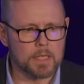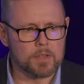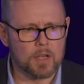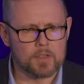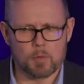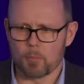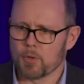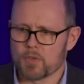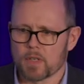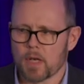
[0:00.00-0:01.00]
uh, talks about
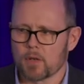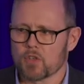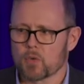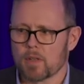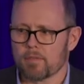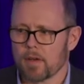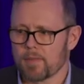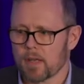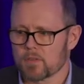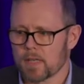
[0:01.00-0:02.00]
producing one hundred
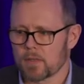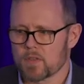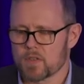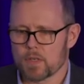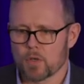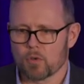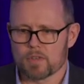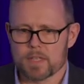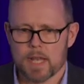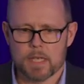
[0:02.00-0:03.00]
twenty-five thousand ounces a year
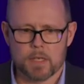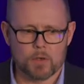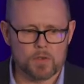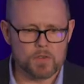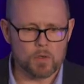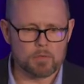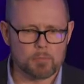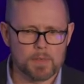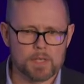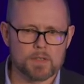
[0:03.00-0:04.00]
over ten years, sort of
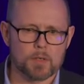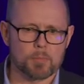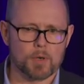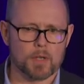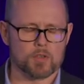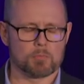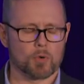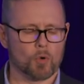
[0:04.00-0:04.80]
a mid-tier production